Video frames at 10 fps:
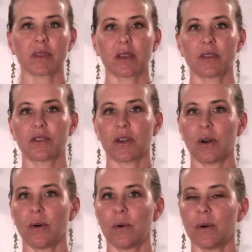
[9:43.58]

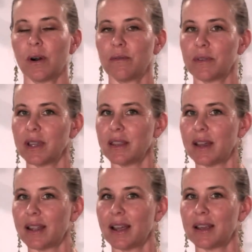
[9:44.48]
So hopefully
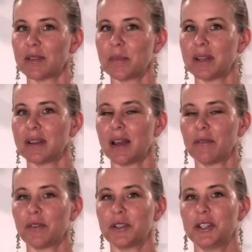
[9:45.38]
that has been
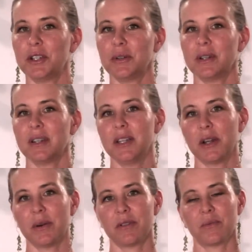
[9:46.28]
helpful to you. And
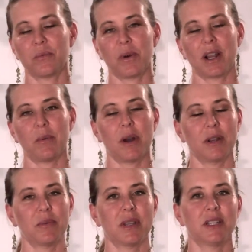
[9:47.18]
it's what I want to
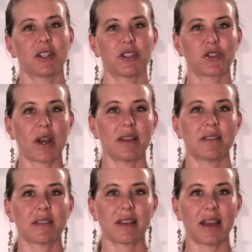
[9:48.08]
really just stress
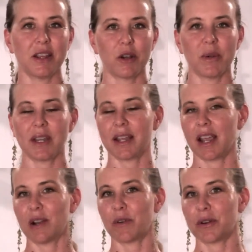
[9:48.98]
is that we take care
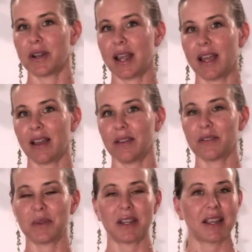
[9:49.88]
of our nails, we
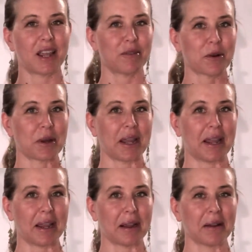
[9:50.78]
take care of our
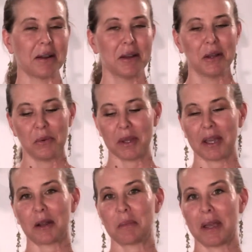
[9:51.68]
hair, we get
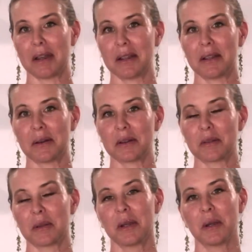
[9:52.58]
our pedicures.
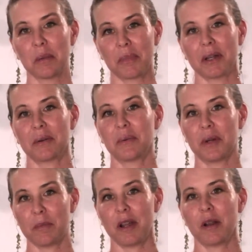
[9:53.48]
But what
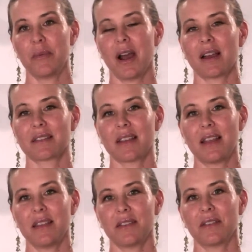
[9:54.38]
about our breasts? And
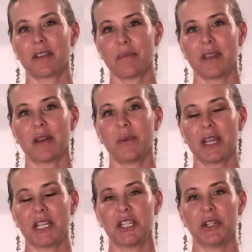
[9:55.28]
this is something that we
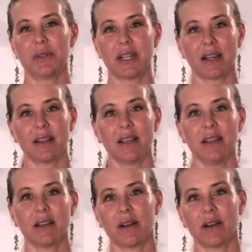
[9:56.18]
can do daily.